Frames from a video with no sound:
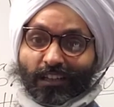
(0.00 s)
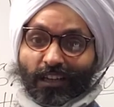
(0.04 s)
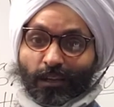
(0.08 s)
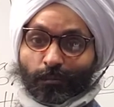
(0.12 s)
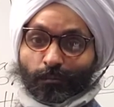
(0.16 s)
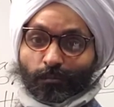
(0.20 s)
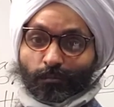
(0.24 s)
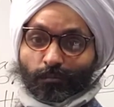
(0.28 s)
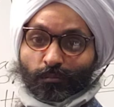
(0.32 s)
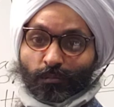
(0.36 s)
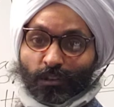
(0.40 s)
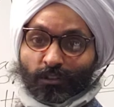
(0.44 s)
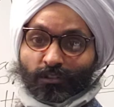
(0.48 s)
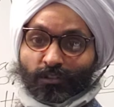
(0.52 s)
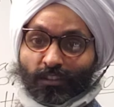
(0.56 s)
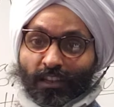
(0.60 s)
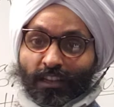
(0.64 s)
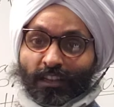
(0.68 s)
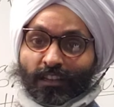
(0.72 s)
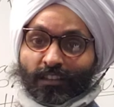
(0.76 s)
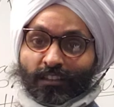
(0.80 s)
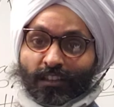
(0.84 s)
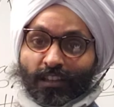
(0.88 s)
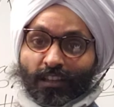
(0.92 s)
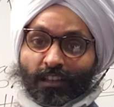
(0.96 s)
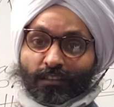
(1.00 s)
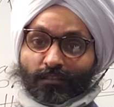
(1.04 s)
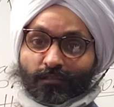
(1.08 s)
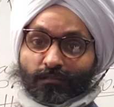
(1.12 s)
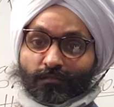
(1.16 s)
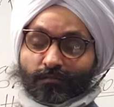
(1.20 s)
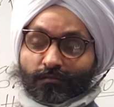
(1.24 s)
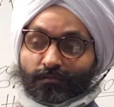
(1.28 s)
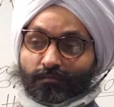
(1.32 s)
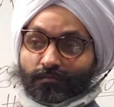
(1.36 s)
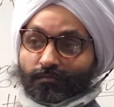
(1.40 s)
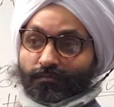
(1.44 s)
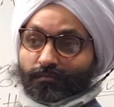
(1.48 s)
at me saying that,
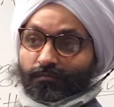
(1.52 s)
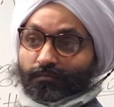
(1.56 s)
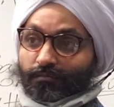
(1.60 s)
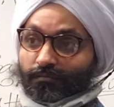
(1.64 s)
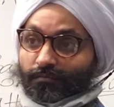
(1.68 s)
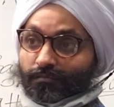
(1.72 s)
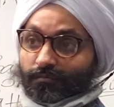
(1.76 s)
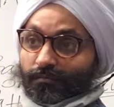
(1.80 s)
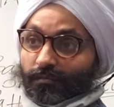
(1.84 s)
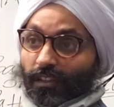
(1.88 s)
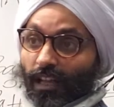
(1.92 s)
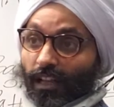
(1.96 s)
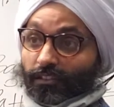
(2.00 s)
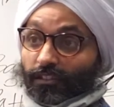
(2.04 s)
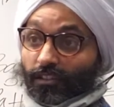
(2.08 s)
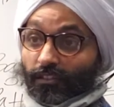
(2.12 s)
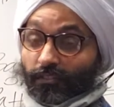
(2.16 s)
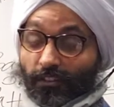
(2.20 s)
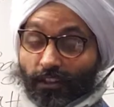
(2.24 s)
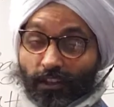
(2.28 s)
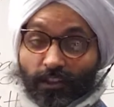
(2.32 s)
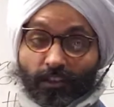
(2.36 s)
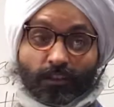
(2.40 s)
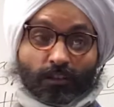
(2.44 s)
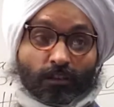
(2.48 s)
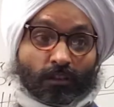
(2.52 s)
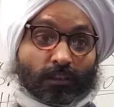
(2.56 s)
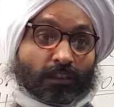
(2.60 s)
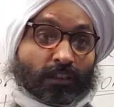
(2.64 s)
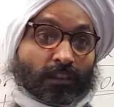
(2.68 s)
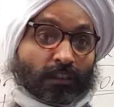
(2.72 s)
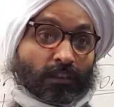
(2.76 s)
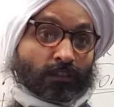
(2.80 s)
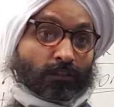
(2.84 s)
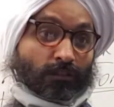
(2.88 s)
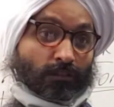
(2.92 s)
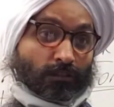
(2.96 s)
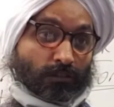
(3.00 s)
that's a very good
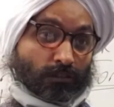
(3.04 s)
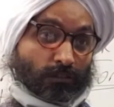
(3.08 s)
hint.